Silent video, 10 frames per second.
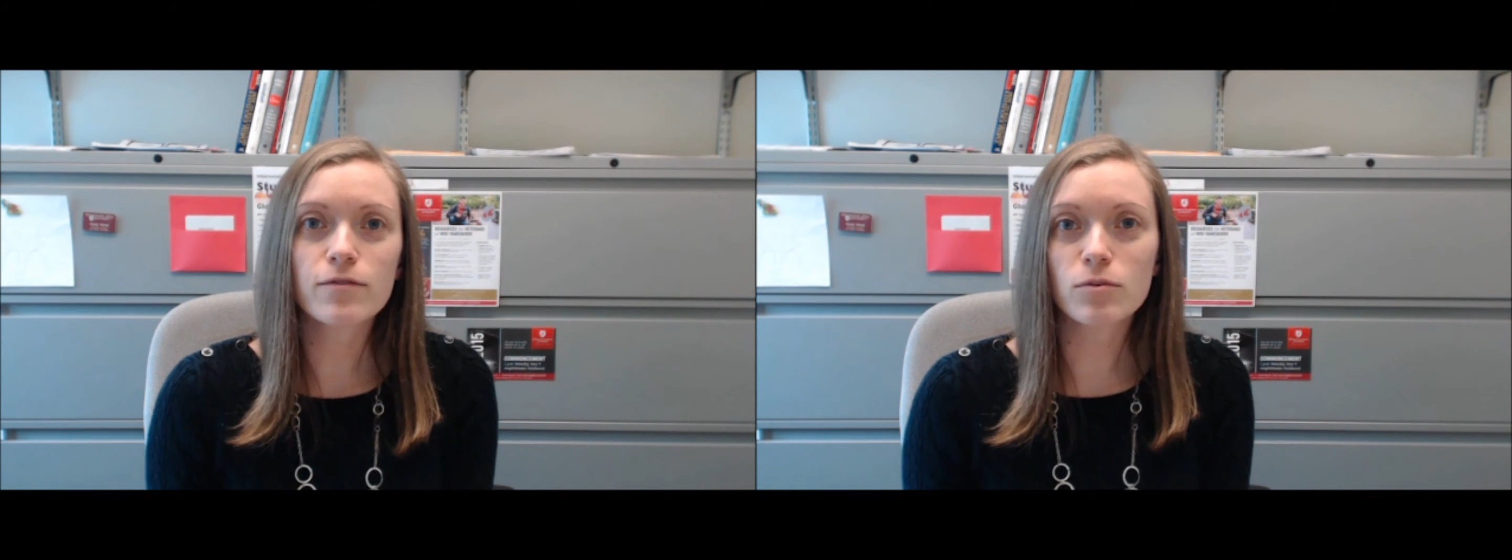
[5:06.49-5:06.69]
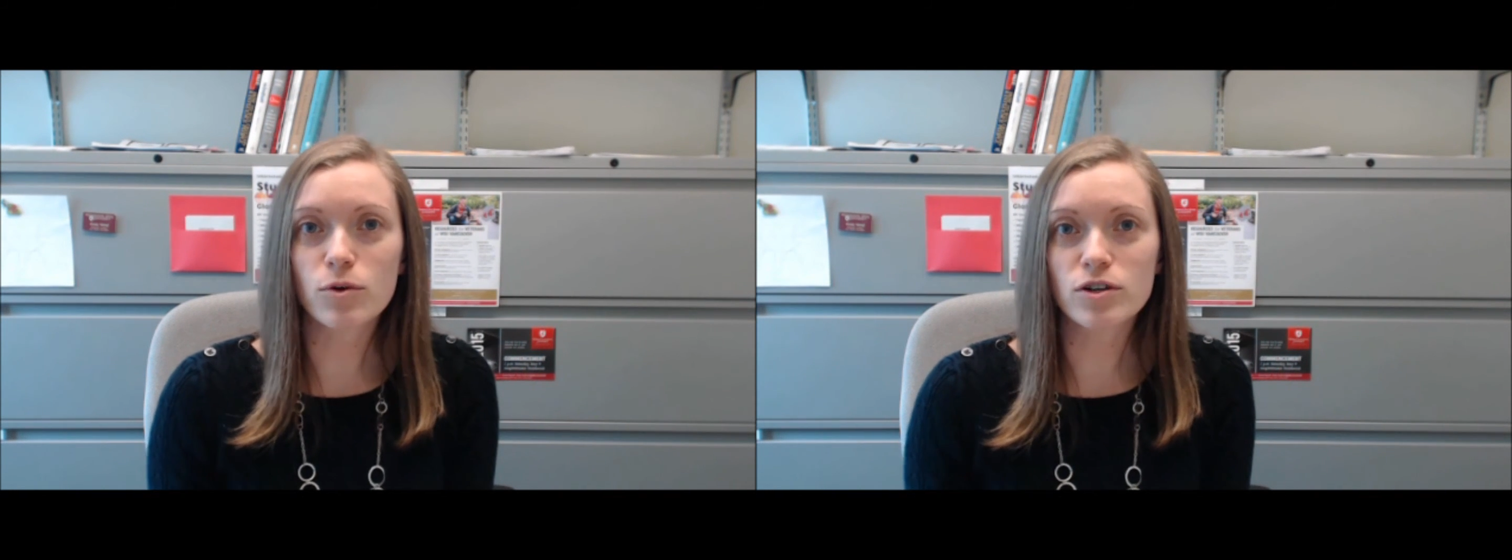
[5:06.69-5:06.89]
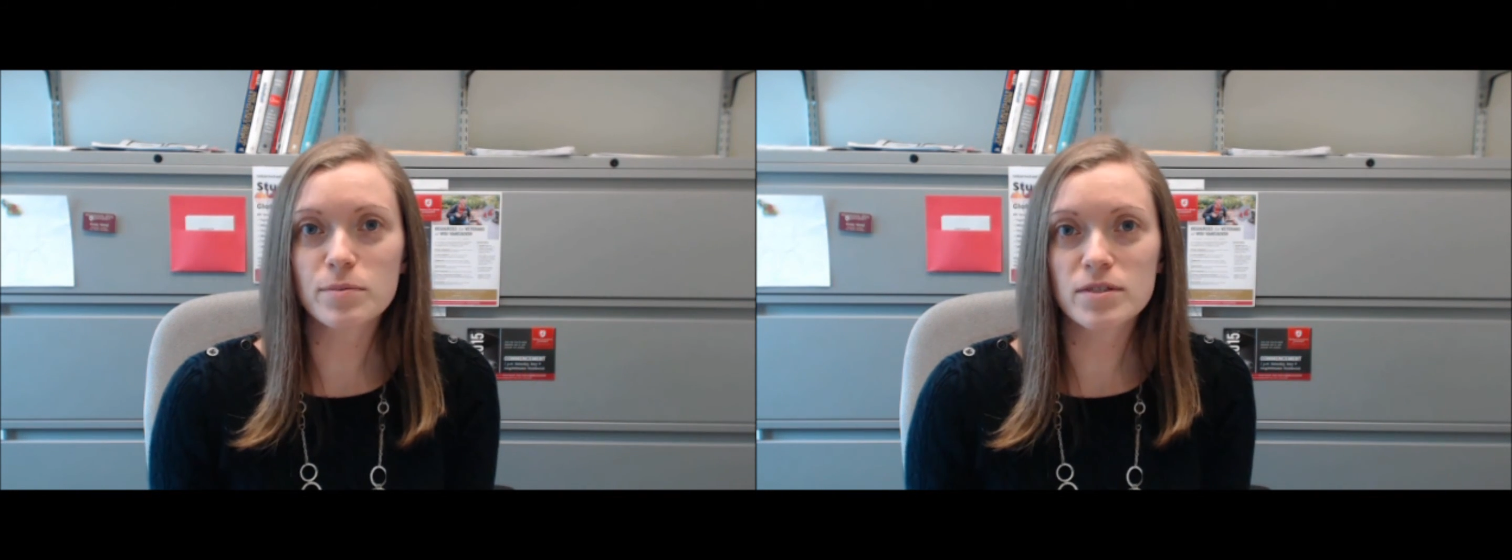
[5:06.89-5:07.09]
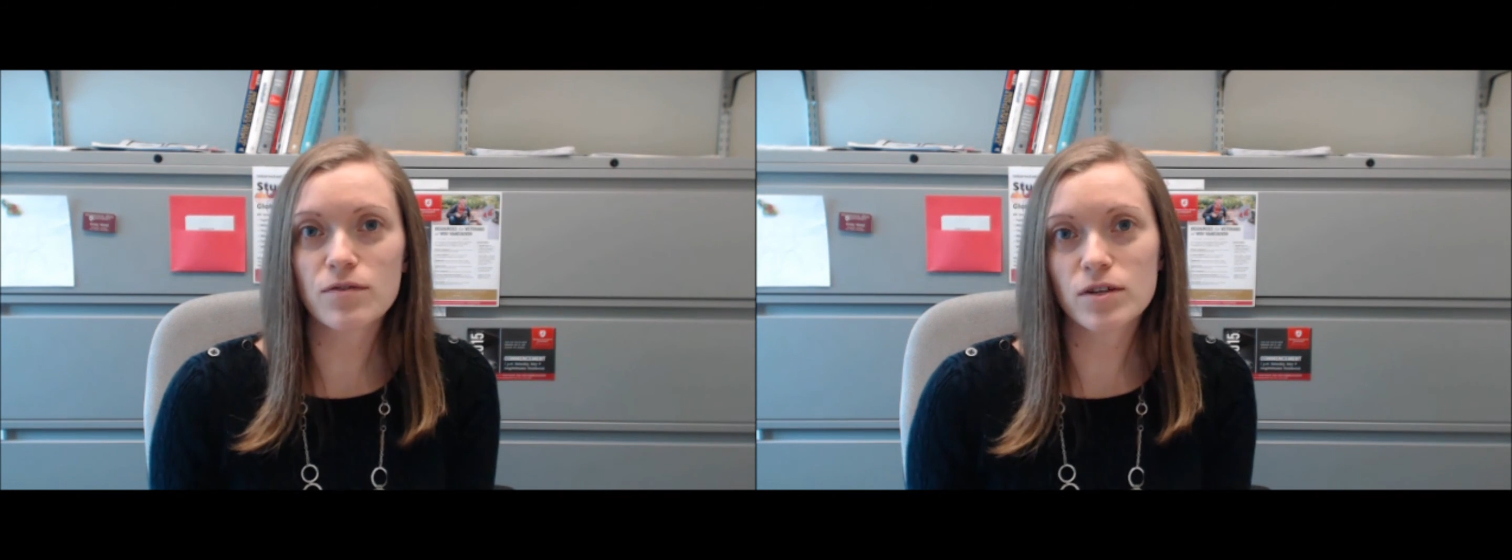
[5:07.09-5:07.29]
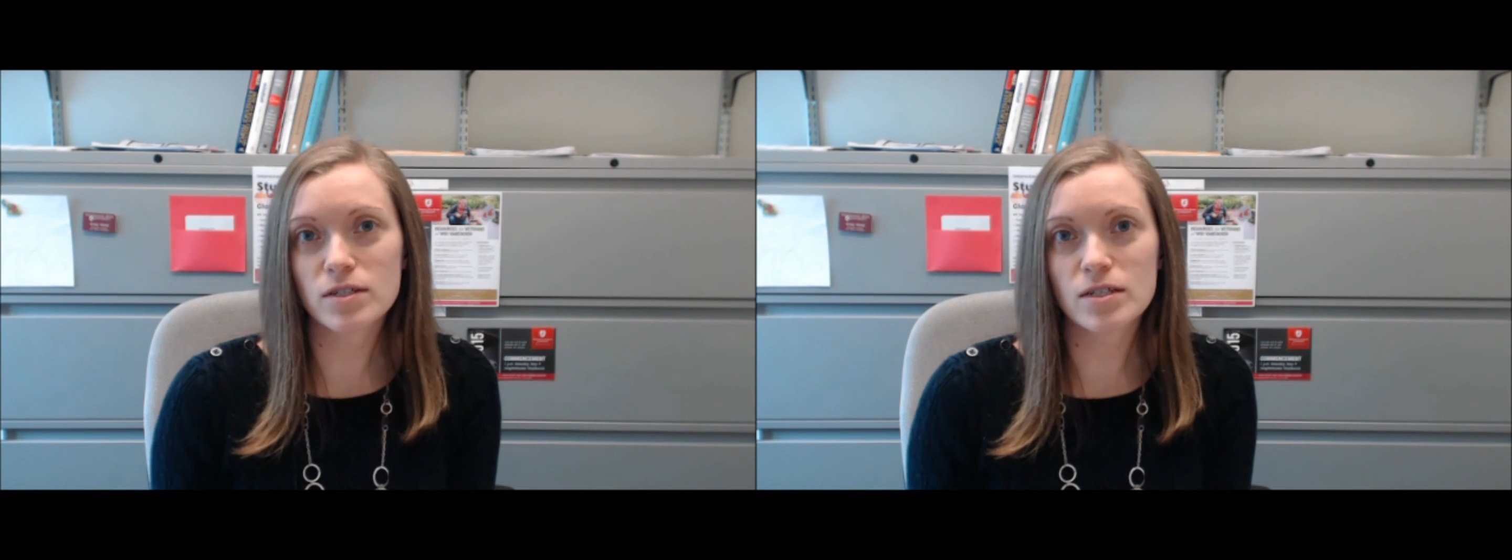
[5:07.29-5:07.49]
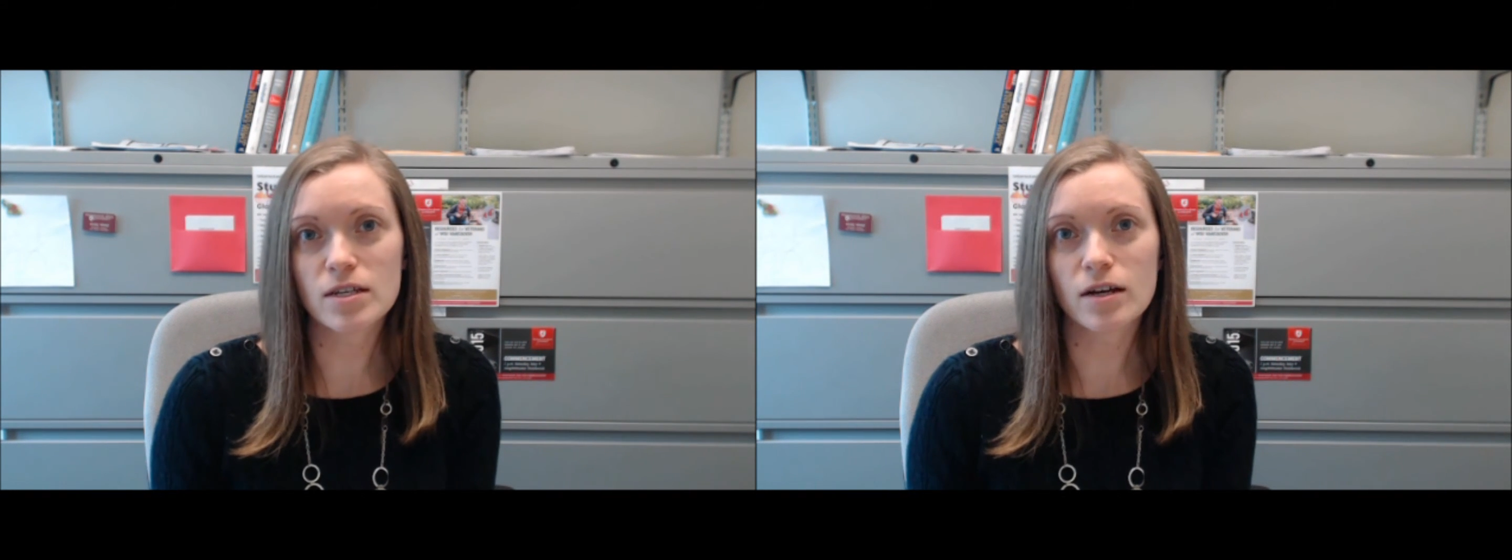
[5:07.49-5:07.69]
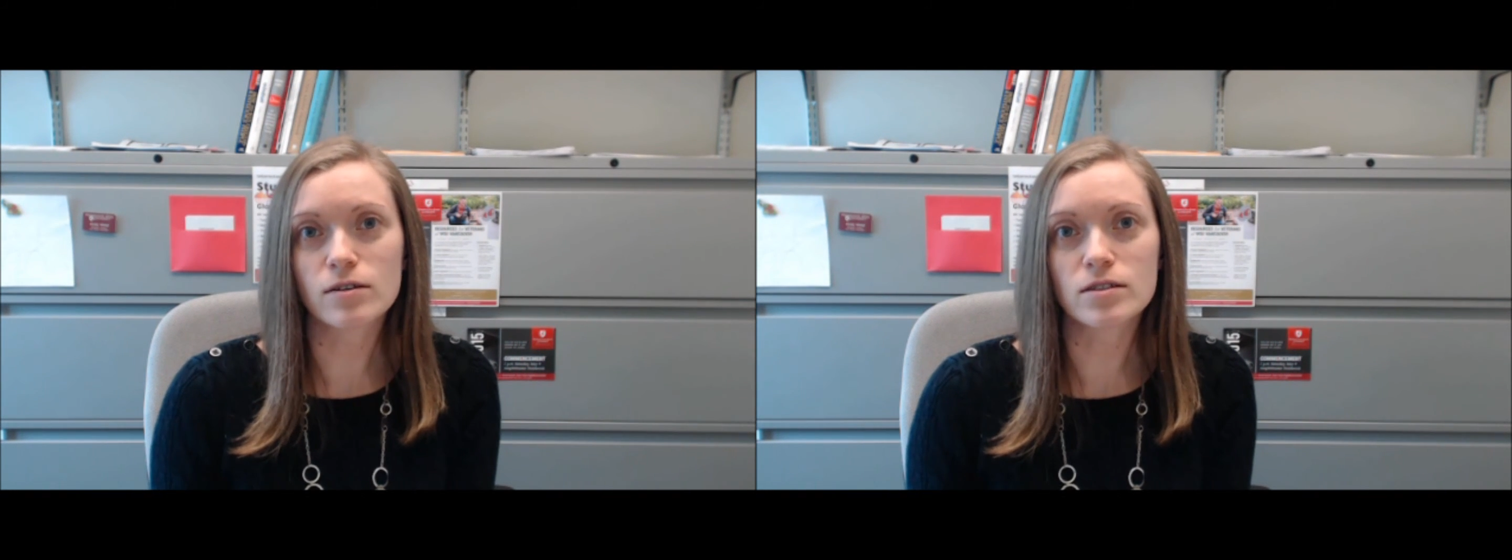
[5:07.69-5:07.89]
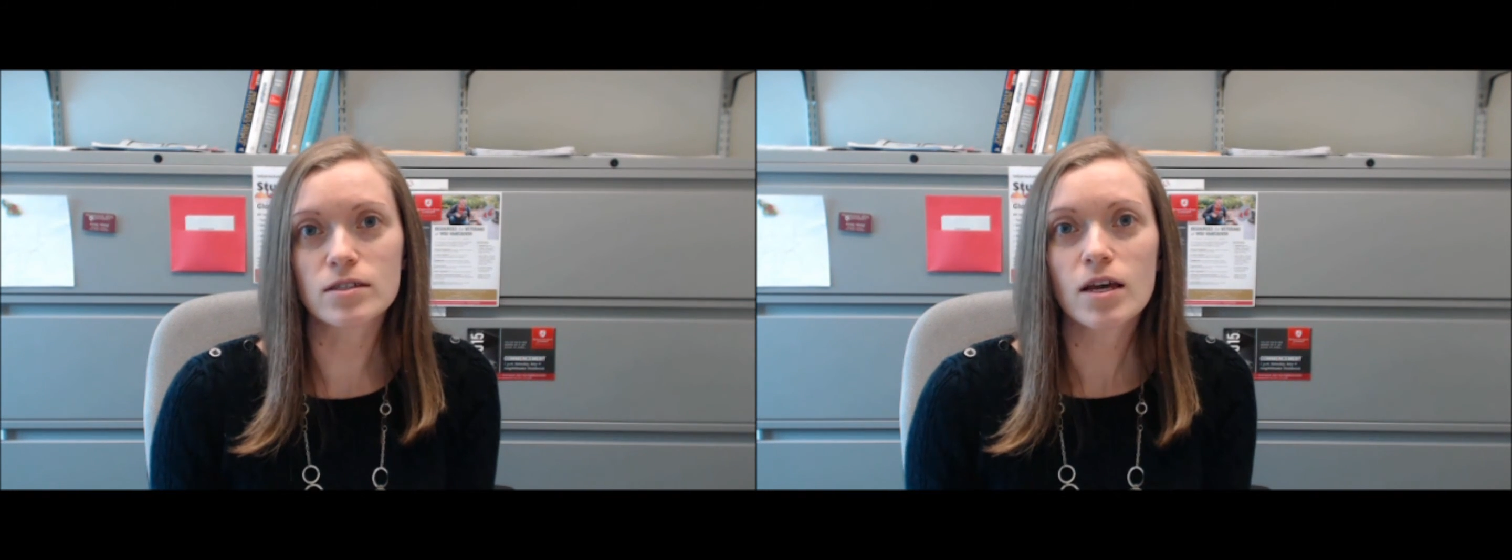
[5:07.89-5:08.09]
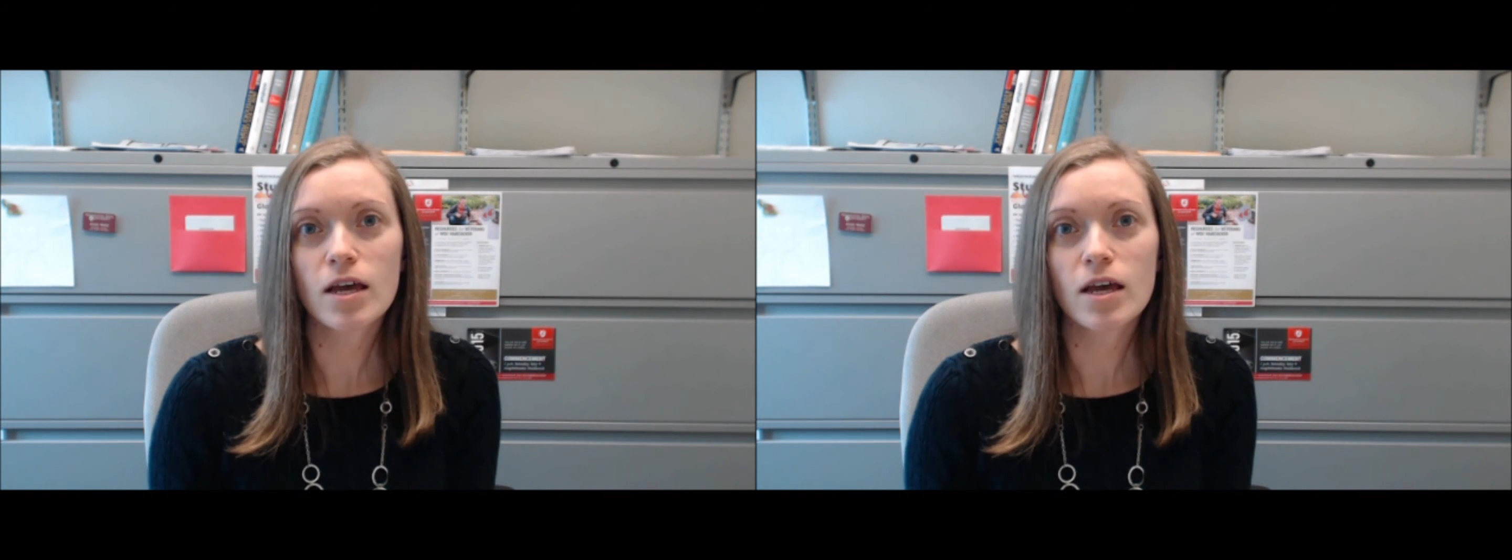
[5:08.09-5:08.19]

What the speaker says: for more specific details,